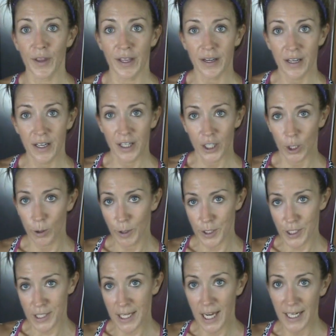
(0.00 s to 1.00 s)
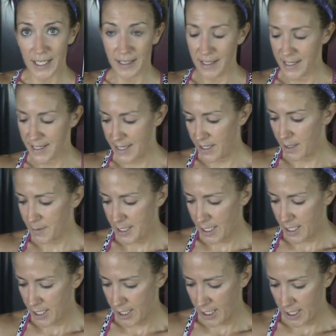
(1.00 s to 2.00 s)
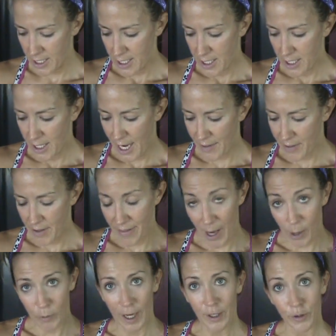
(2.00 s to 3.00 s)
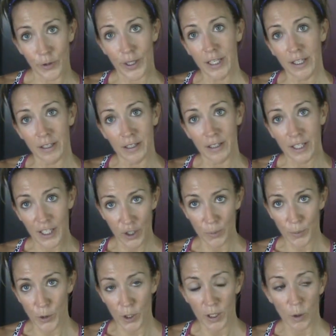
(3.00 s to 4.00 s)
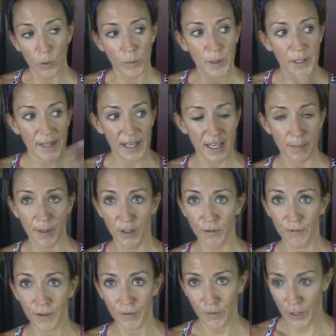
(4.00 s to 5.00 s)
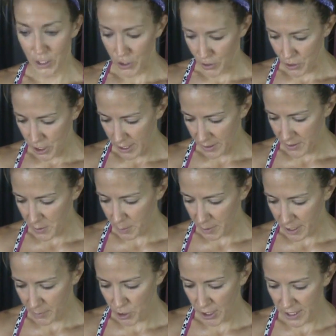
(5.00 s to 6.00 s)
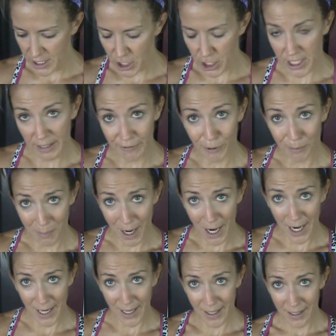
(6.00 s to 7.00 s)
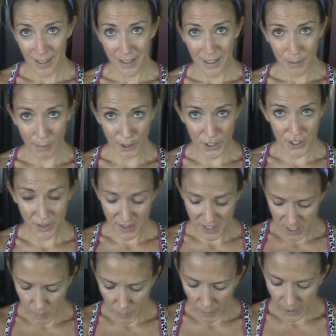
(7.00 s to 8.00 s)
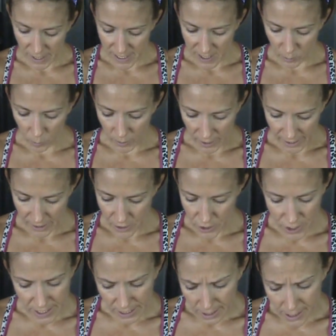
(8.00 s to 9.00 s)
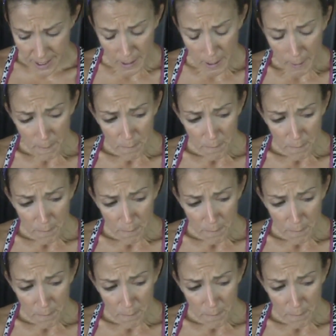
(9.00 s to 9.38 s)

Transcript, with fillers: that, you know, are designing this and updating it, and then that way you can hear more. We'll put that up on the Fitfluential channels, but I'm trying to just give you my personal experience and what I understand.